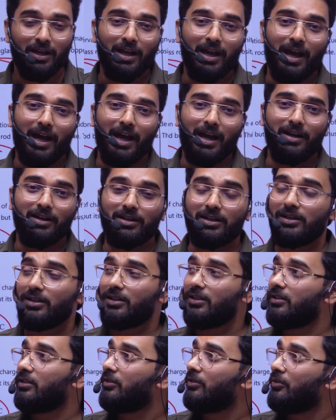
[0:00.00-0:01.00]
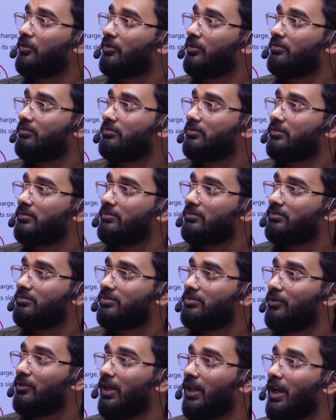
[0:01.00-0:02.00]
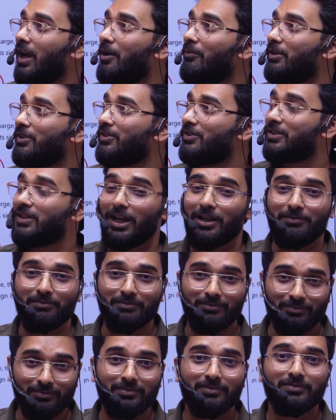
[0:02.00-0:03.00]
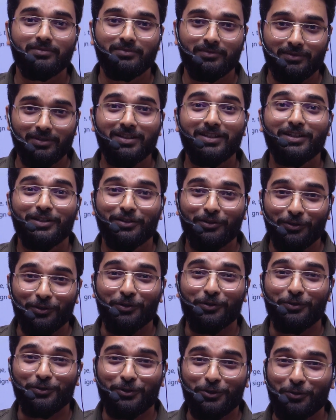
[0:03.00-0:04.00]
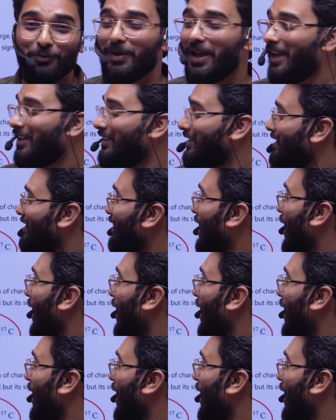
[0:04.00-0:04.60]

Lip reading: and today I was time to make this type